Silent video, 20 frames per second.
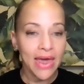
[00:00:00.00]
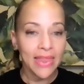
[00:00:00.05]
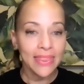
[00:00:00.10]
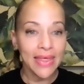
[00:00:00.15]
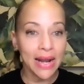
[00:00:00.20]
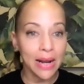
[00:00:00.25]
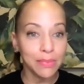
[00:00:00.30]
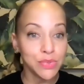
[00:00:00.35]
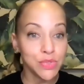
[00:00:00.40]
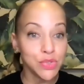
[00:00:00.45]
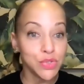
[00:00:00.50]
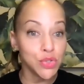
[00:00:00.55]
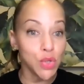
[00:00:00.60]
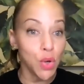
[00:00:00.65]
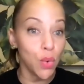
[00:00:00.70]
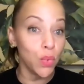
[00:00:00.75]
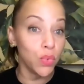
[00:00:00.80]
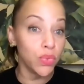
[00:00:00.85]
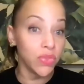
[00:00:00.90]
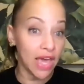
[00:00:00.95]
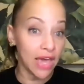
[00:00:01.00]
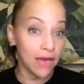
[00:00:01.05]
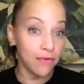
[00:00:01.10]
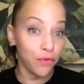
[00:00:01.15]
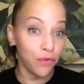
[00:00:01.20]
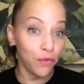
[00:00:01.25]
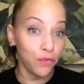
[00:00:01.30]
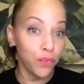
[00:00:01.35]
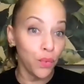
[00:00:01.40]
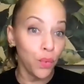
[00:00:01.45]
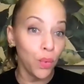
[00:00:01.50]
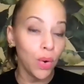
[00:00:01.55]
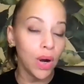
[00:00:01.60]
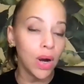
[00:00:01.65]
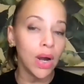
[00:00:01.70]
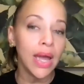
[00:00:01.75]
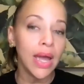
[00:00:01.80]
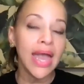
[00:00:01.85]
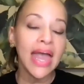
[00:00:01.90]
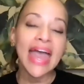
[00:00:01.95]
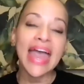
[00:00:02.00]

that I'm so thankful for.